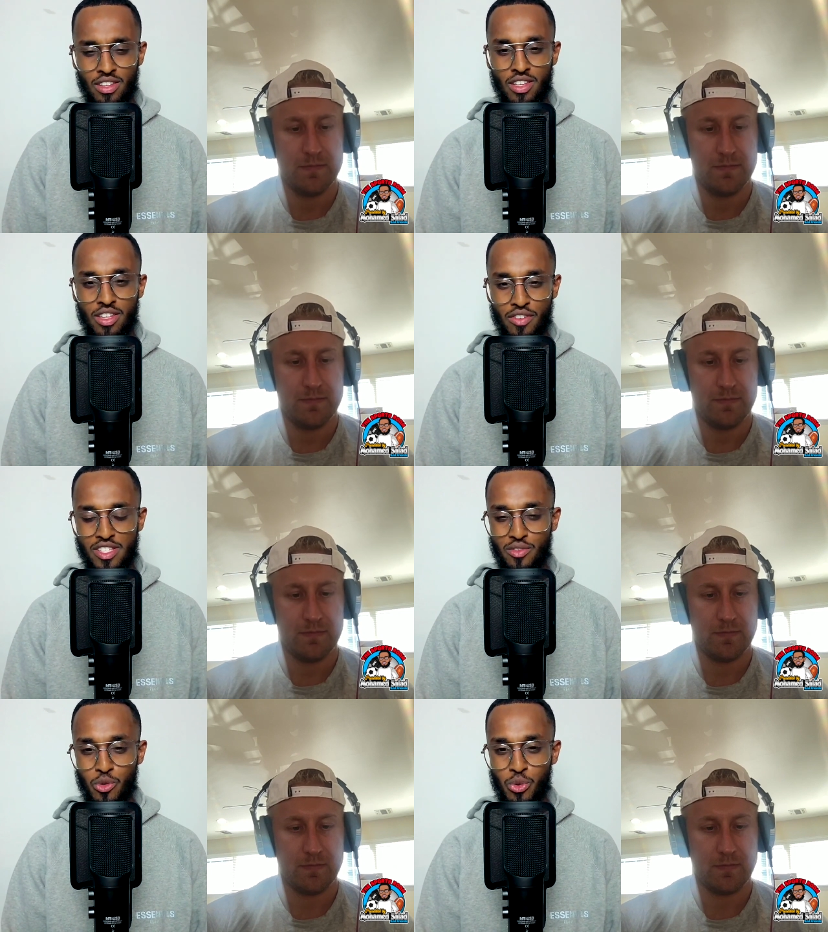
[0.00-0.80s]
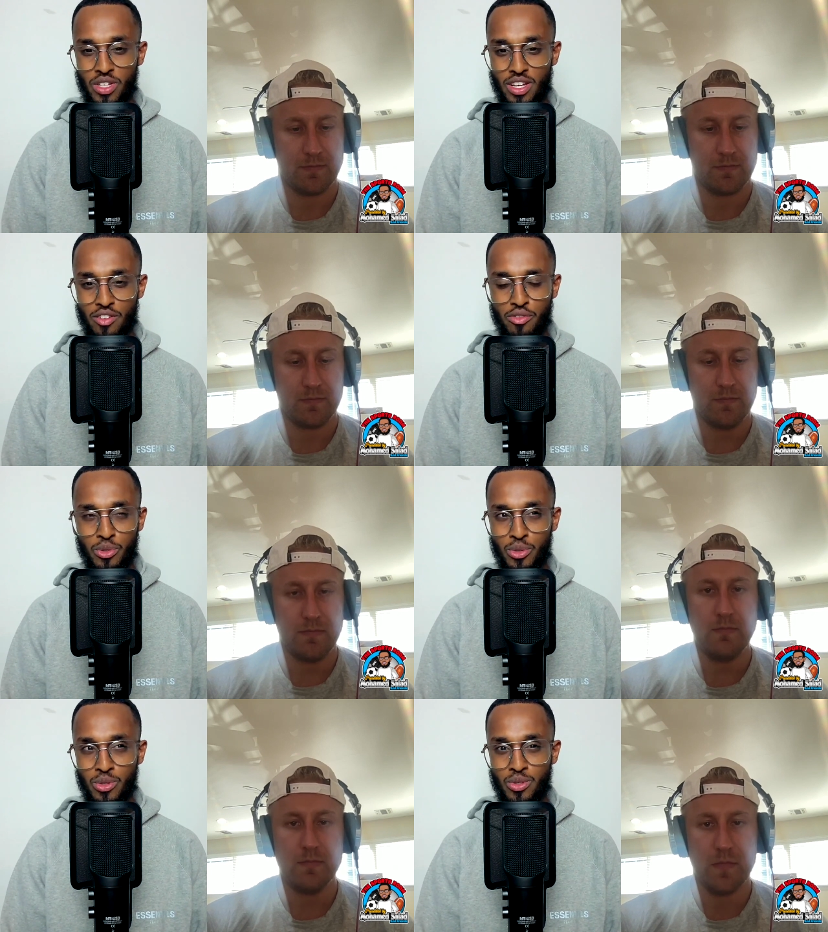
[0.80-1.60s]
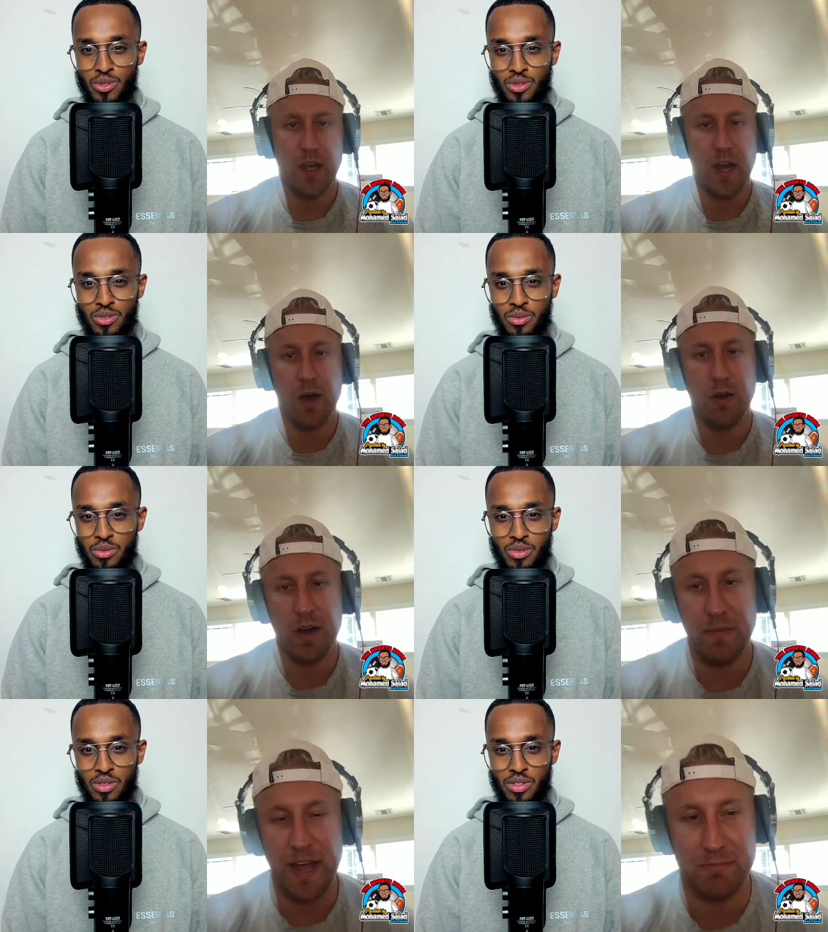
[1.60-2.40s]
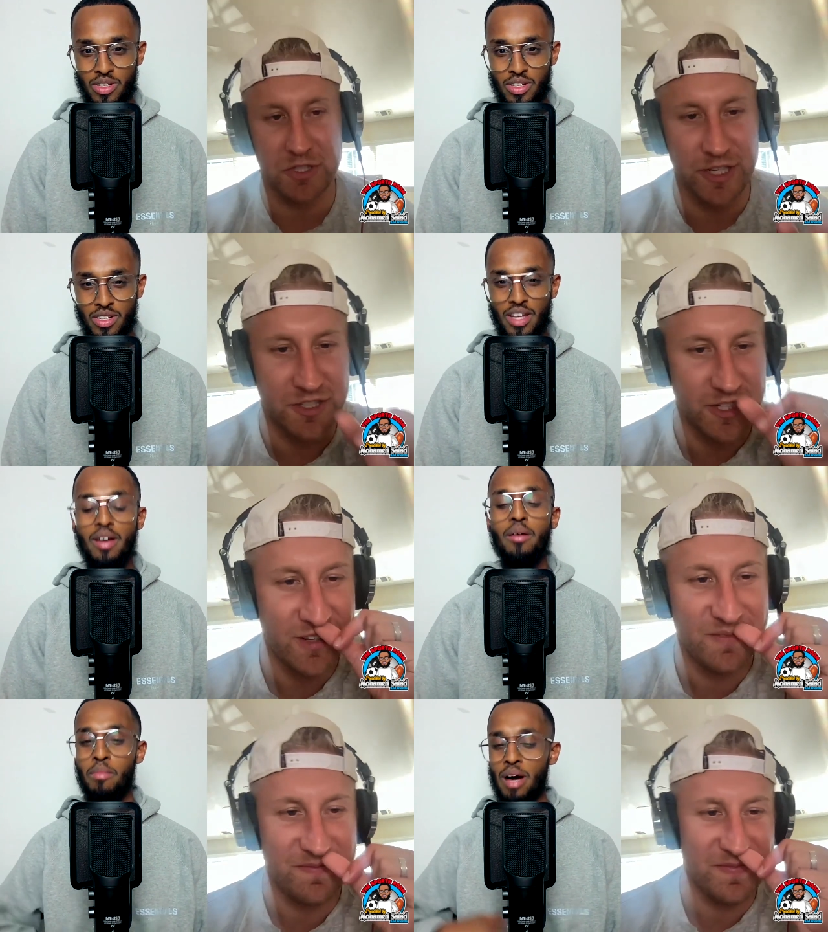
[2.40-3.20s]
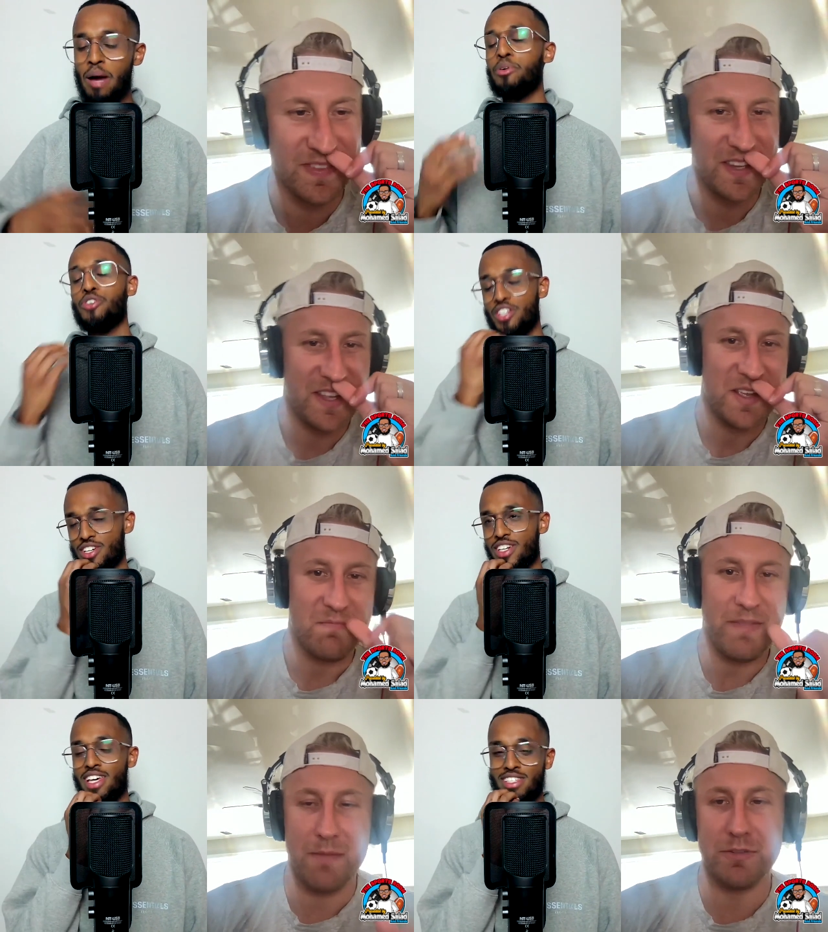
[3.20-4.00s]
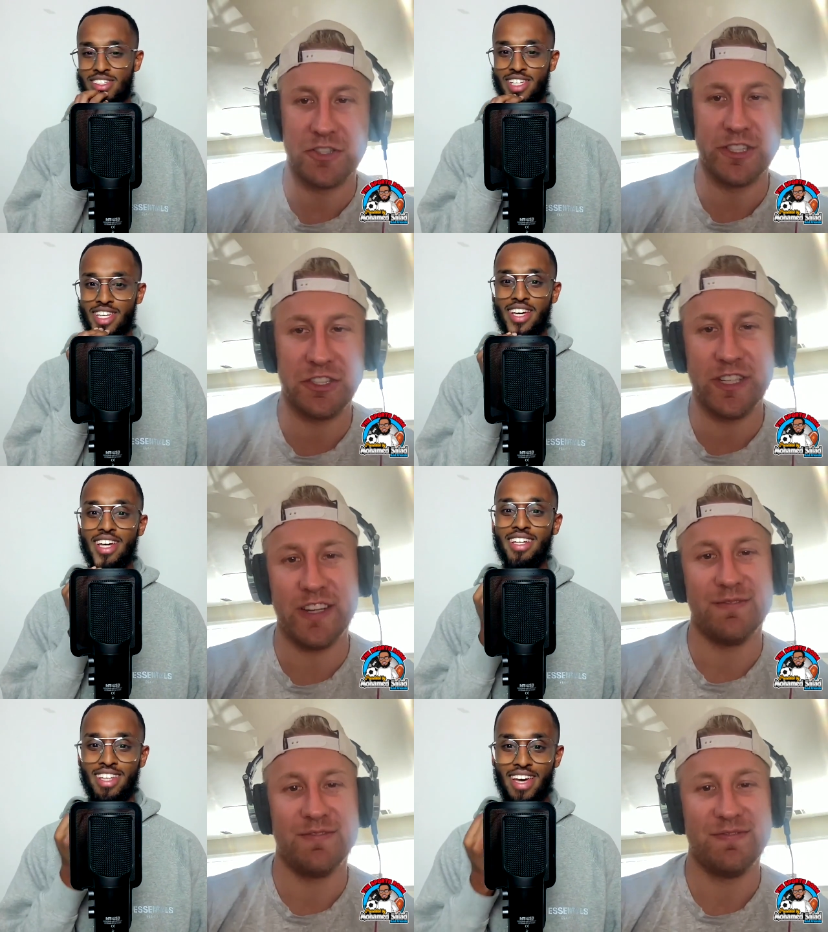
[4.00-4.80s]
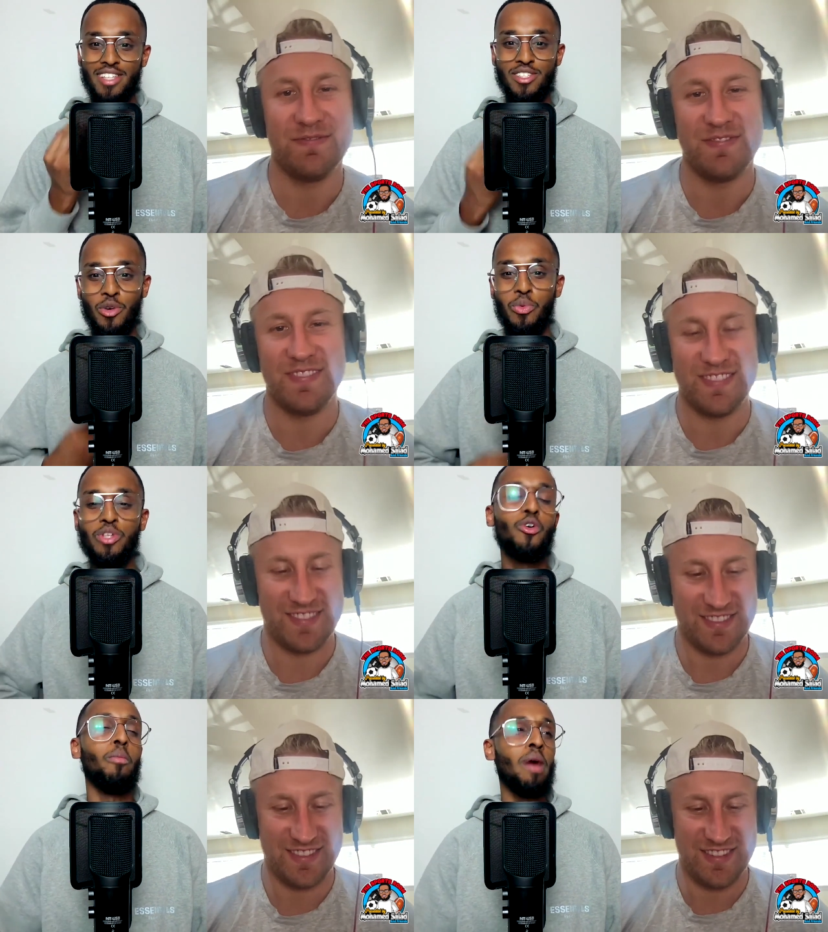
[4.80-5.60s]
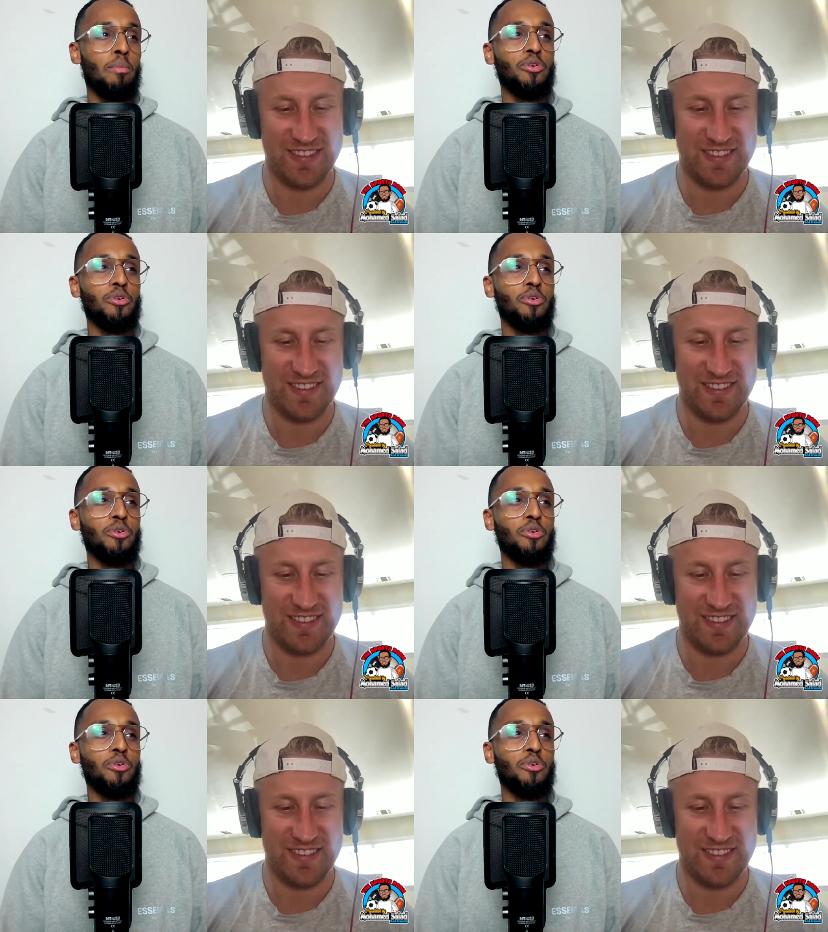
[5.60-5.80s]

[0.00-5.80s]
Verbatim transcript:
Speaker 1: the defensive coordinator for.
Speaker 2: Oh, uh, Matt Patricia. Matt Patricia. Matt
Speaker 1: Patricia. Yeah. So when you've got Matt